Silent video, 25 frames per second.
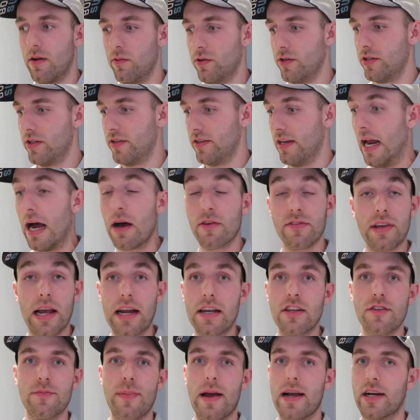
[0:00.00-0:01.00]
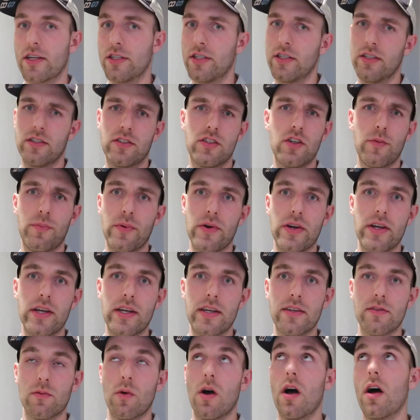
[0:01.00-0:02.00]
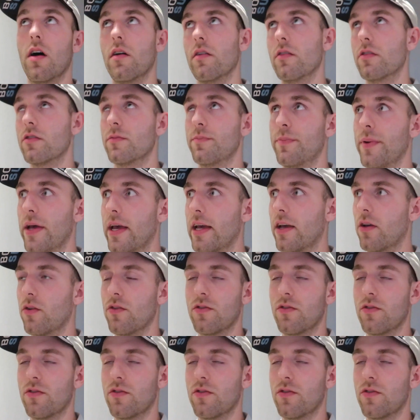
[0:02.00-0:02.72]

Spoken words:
It was just an outside inspection, super easy. Well, it was big.